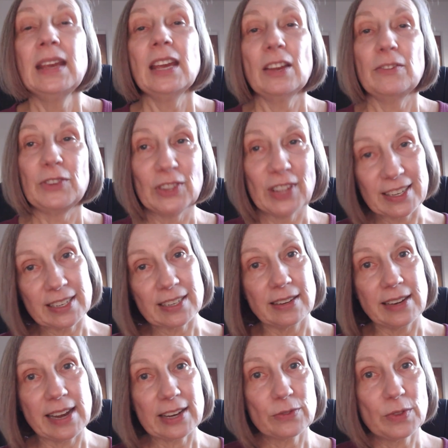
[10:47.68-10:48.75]
If you'd like to
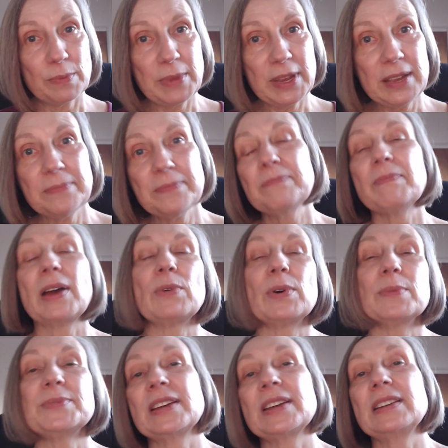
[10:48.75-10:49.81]
connect with me, my
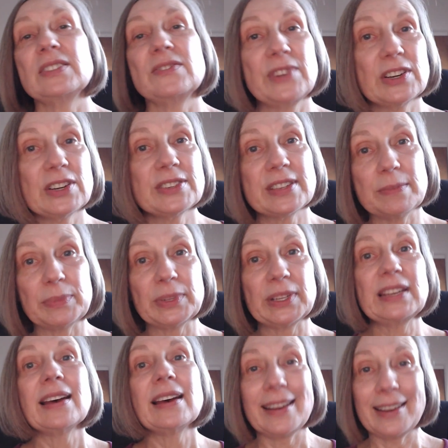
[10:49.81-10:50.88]
website is very
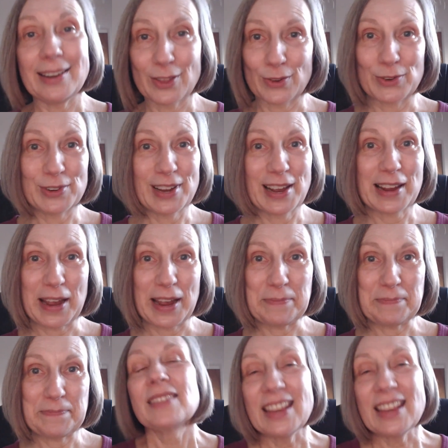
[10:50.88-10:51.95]
simply Heidi Thorne dot com.
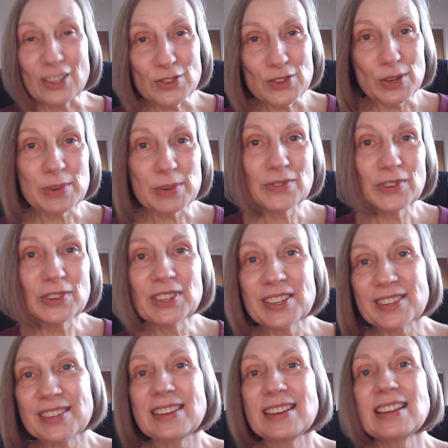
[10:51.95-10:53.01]
Thank you so much for
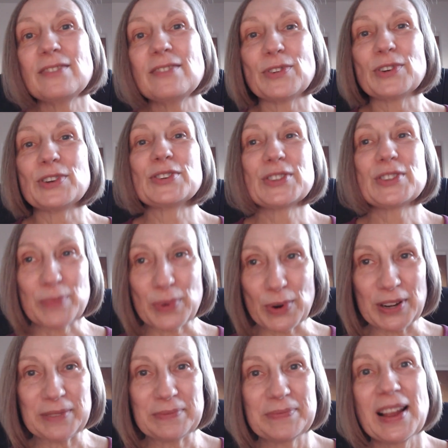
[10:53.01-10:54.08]
listening and for your
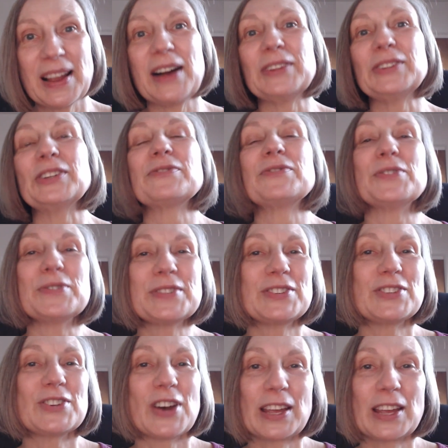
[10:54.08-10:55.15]
support. I'll look forward to
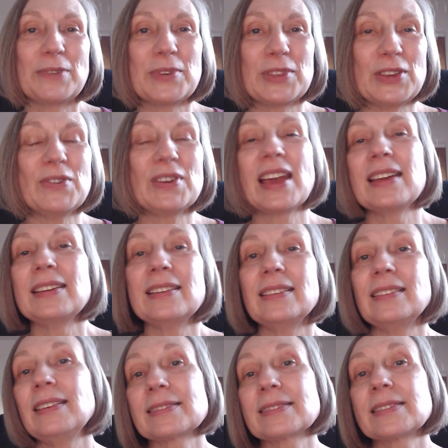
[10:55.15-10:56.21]
talking with you again in the
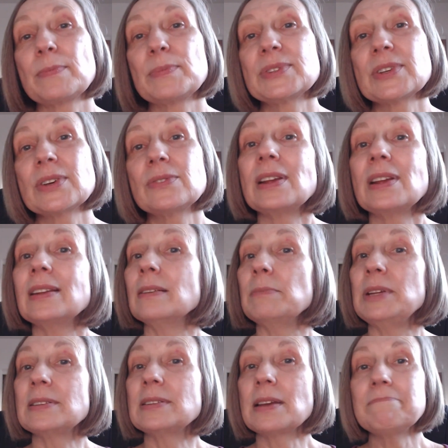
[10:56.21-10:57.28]
next episode. In the
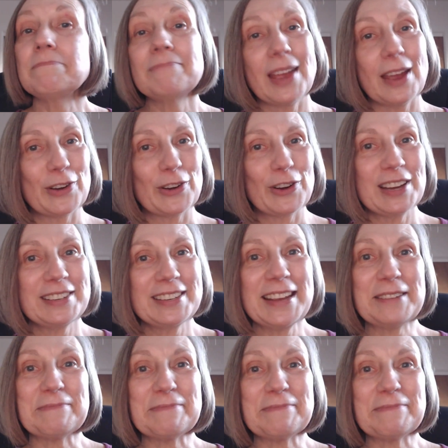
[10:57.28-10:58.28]
meantime, have a great day.